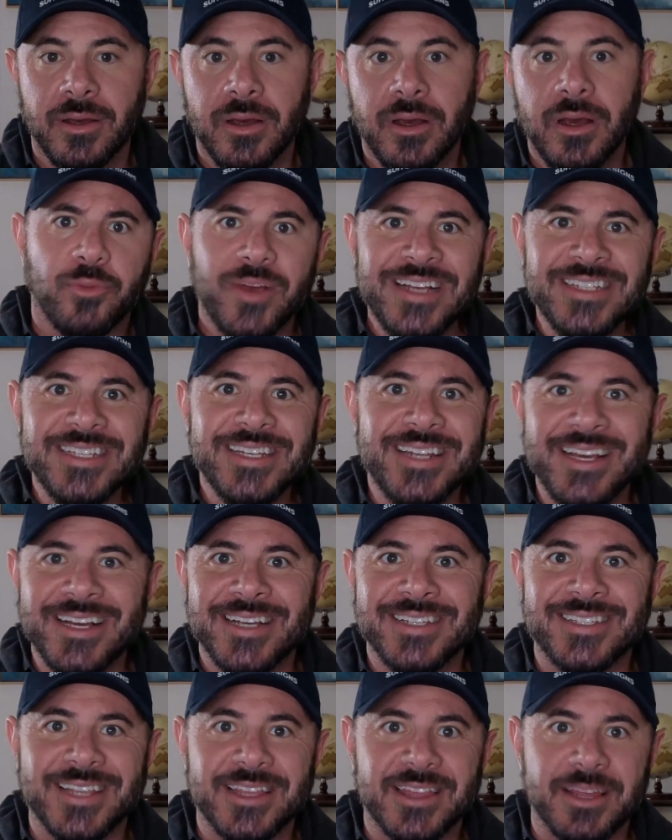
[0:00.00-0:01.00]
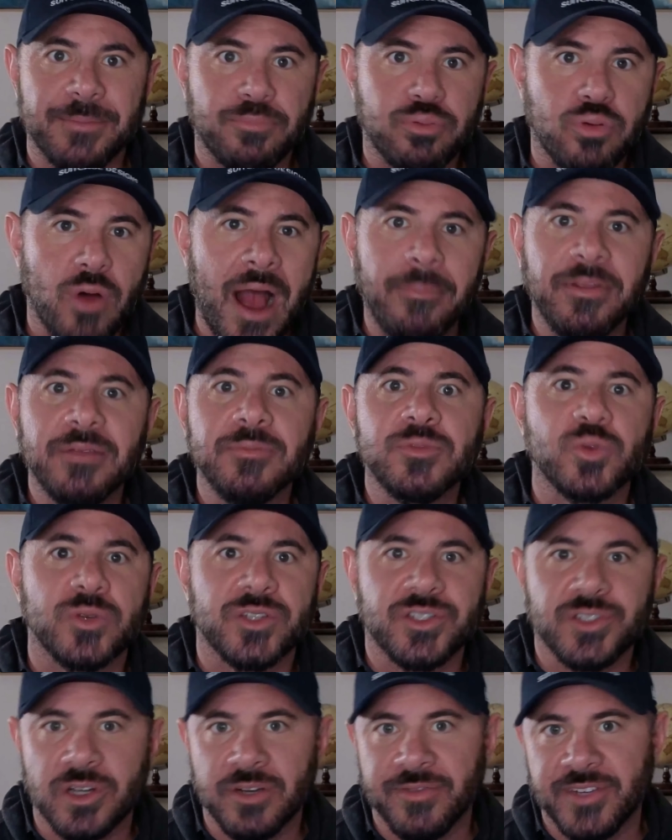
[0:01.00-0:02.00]
The reason is that the problems were
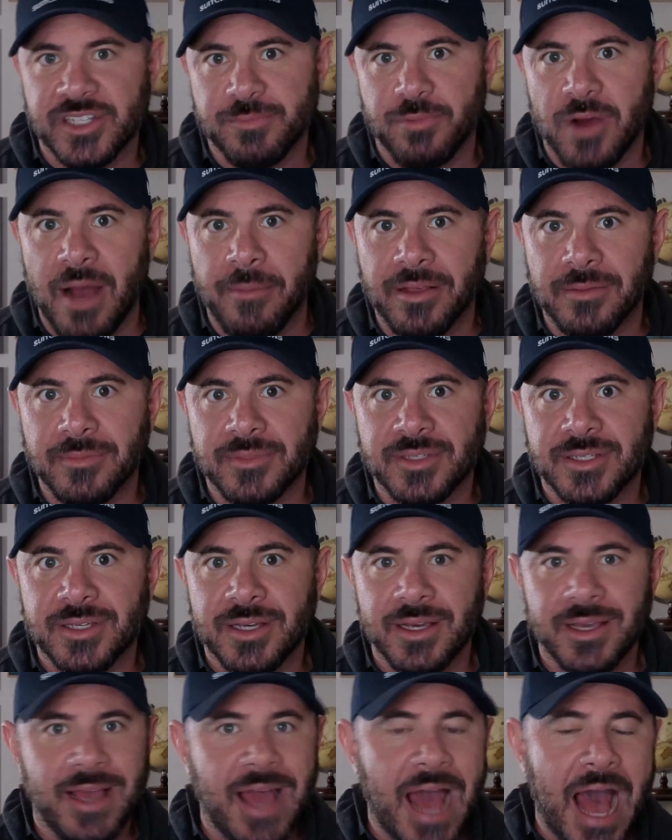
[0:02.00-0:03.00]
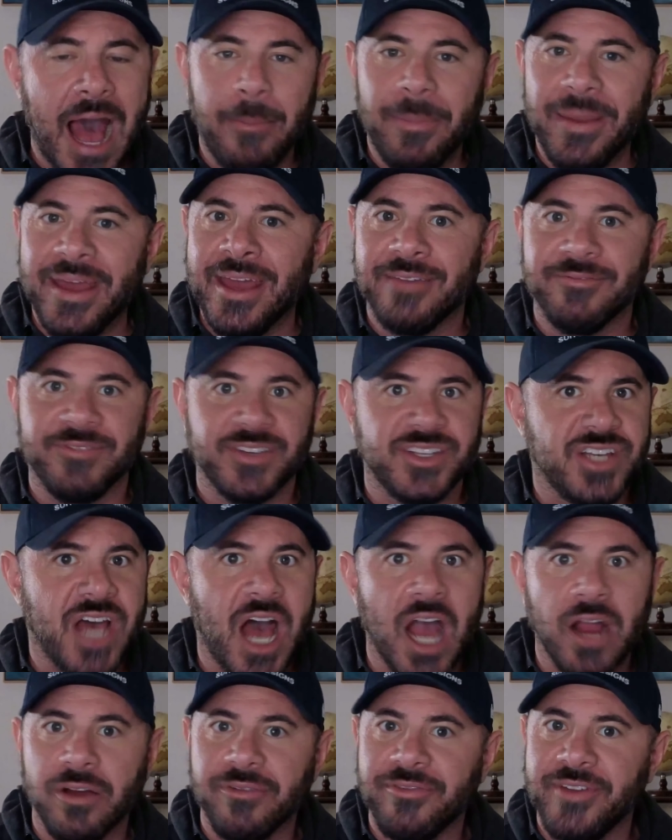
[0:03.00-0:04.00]
surface problems, copy and
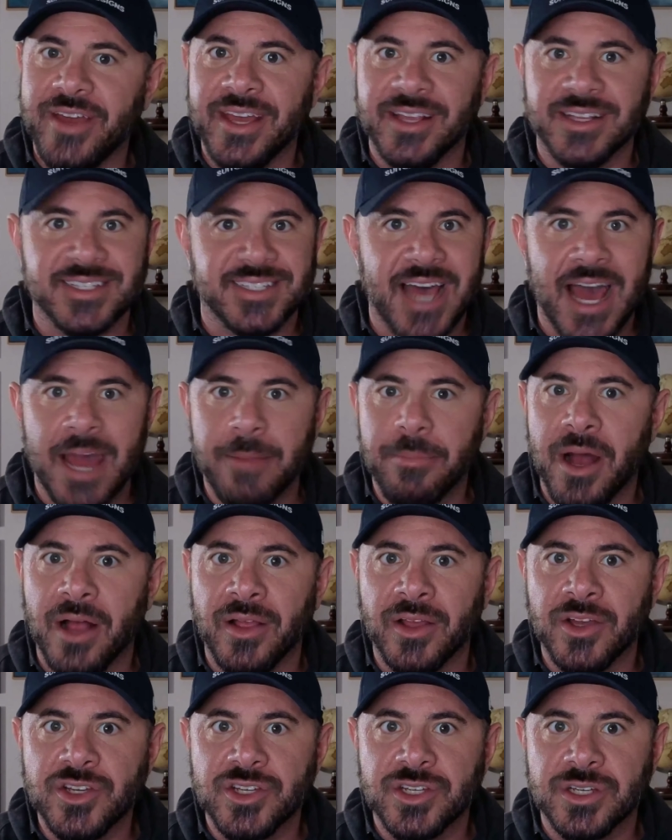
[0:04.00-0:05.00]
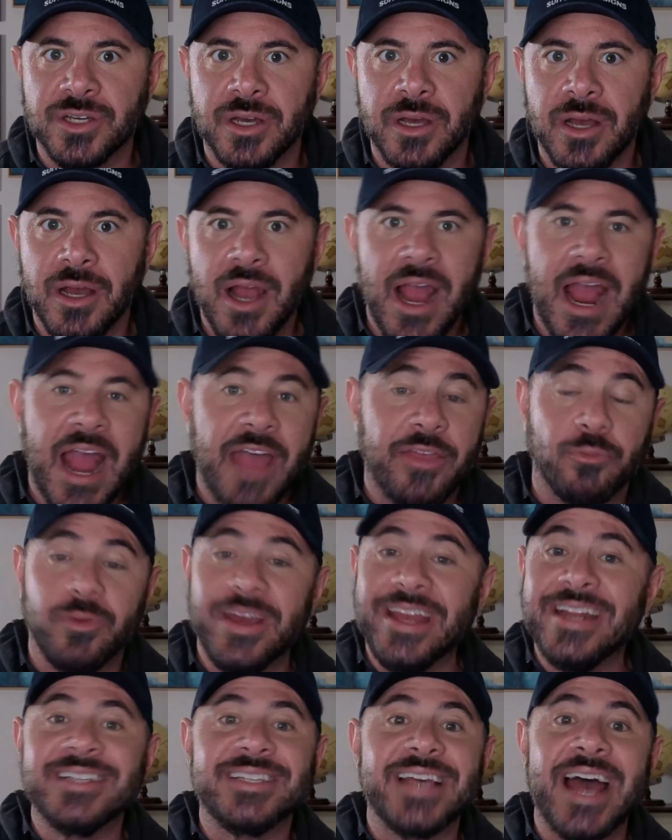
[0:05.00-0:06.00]
photography and design polish, and the
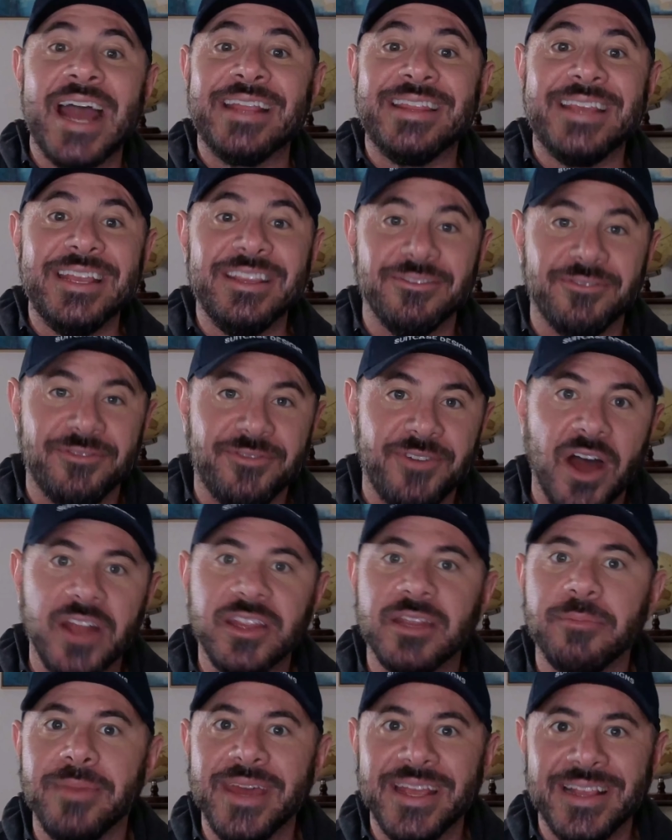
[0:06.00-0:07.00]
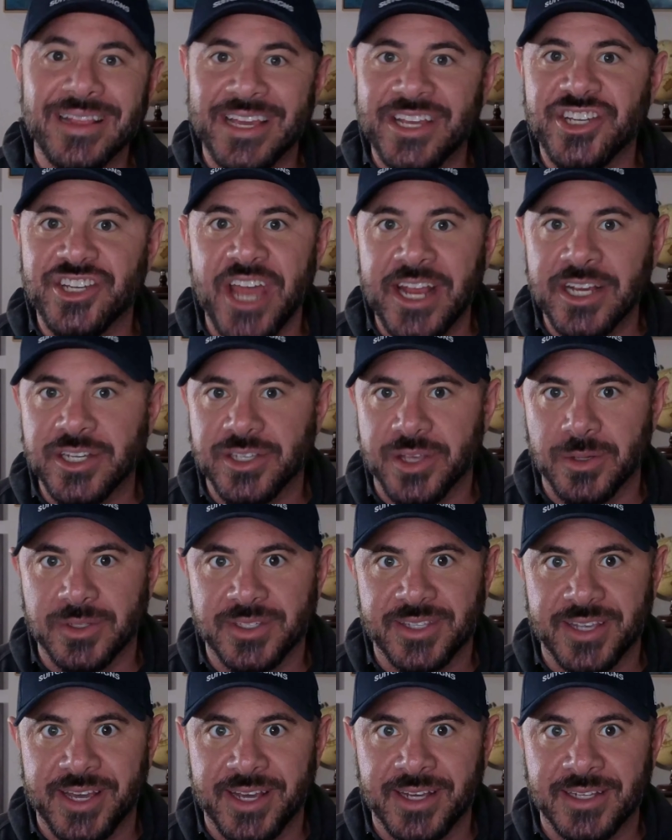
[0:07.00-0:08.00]
redesign didn't fundamentally change those
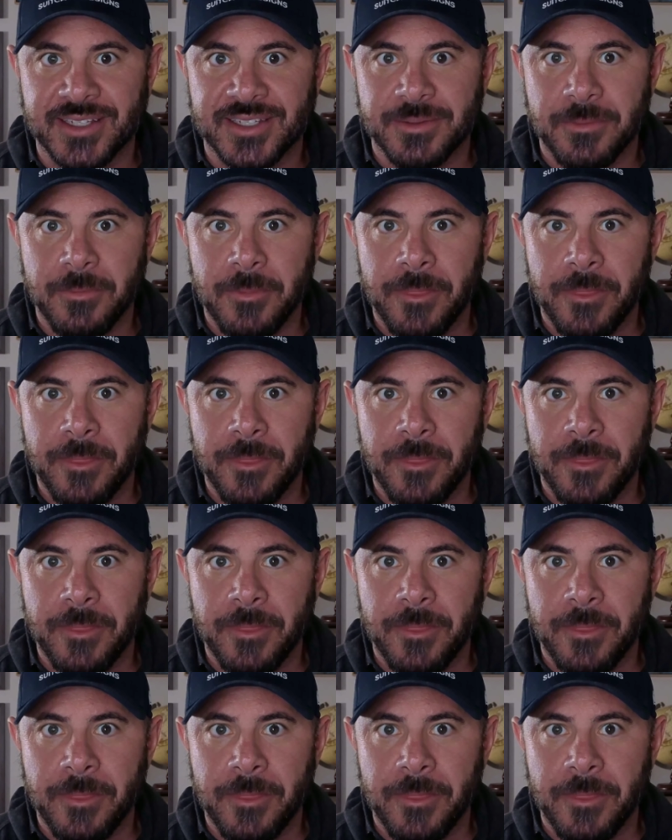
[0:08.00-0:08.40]
things.